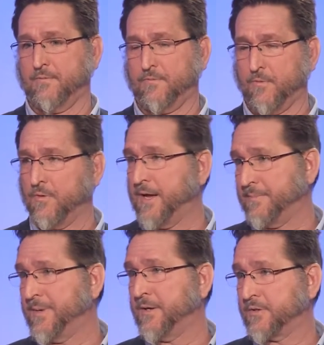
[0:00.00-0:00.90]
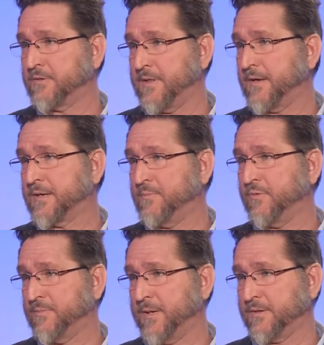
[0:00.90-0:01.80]
for that ministry, that type
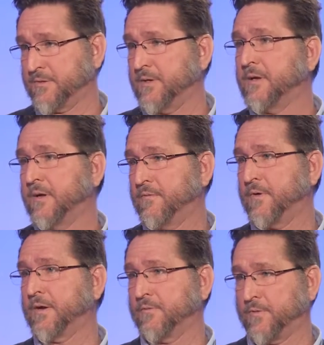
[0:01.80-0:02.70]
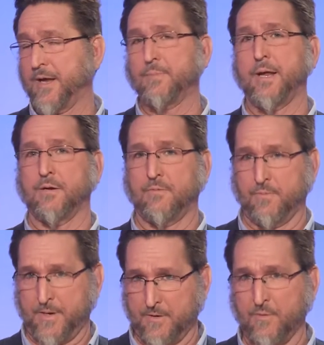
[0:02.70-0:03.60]
of ministry. Frank is a member at Frank, First Baptist. Frank made a
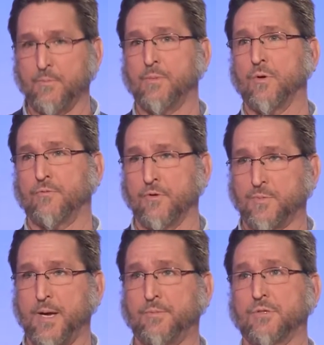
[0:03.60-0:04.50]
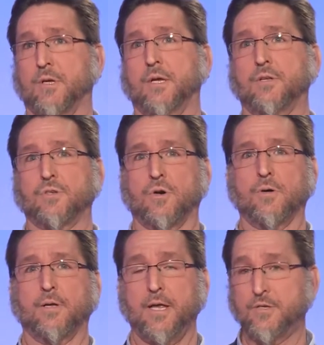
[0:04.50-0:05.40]
member, member of First Baptist.
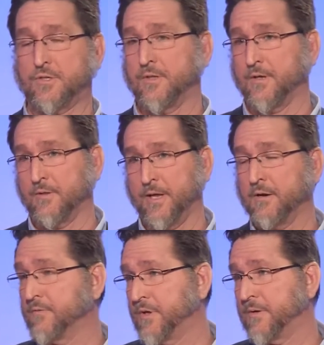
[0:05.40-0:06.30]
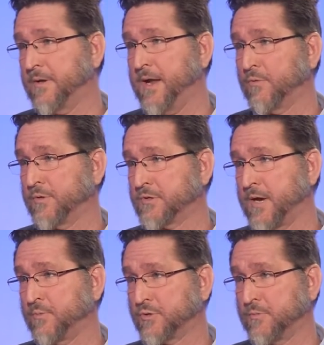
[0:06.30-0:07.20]
So he's the leader of the Haverhill
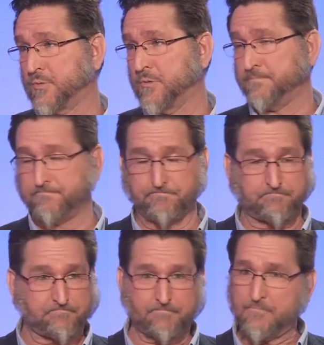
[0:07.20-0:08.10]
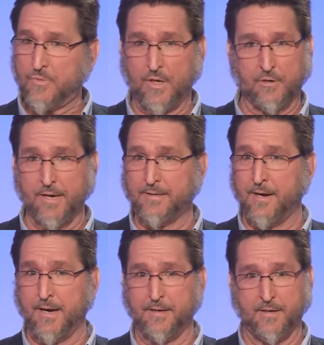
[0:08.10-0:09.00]
Discipleship Group. Great
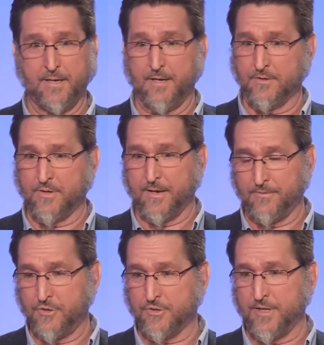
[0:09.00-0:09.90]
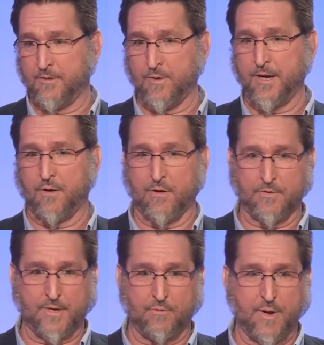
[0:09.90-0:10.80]
guy. He has that just that right heart,
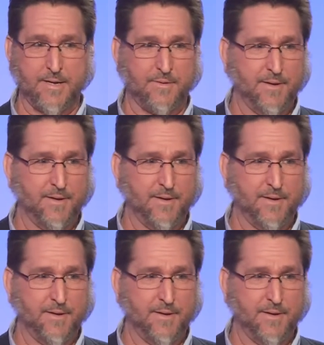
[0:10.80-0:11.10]
that right